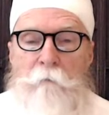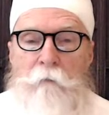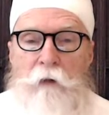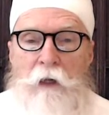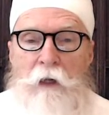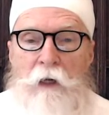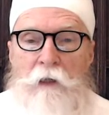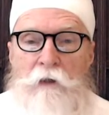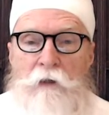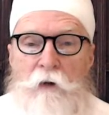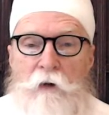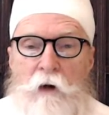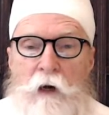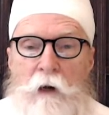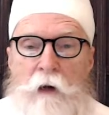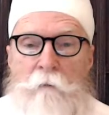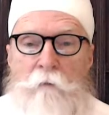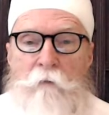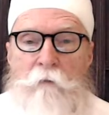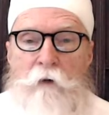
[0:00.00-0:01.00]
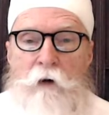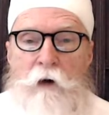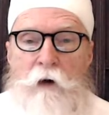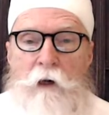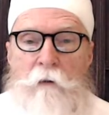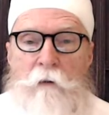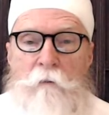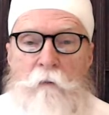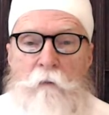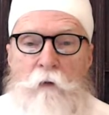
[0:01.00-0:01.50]
And so I'm very
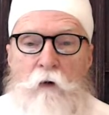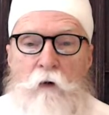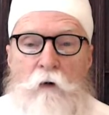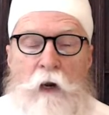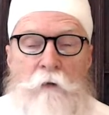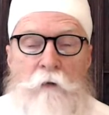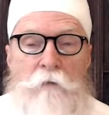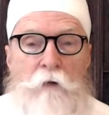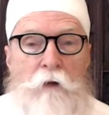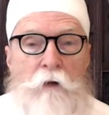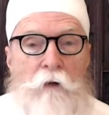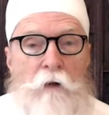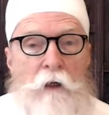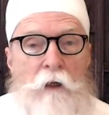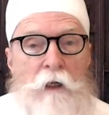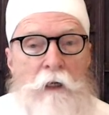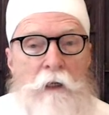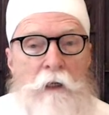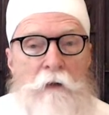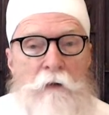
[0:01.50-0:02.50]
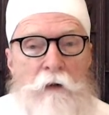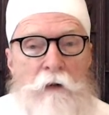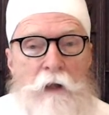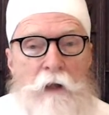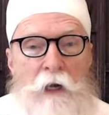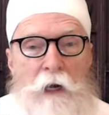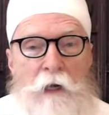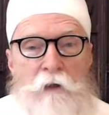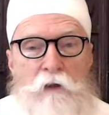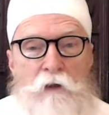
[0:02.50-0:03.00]
grateful
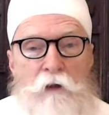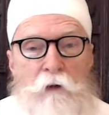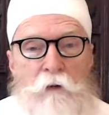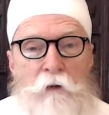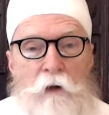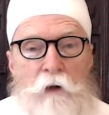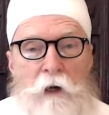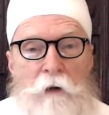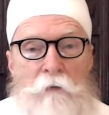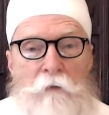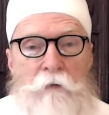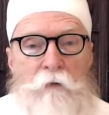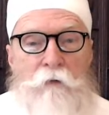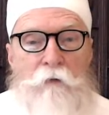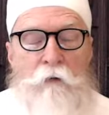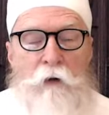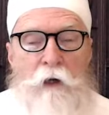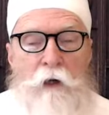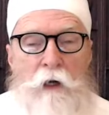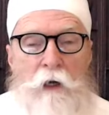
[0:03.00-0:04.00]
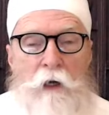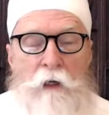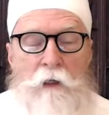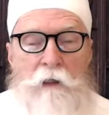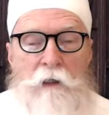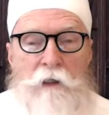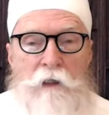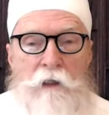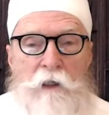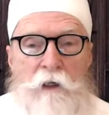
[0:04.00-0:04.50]
that you have
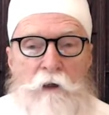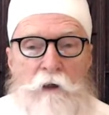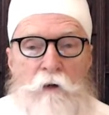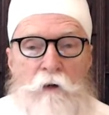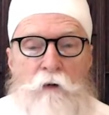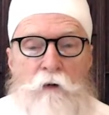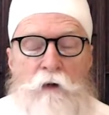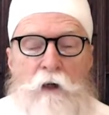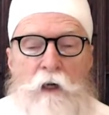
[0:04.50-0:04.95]
continued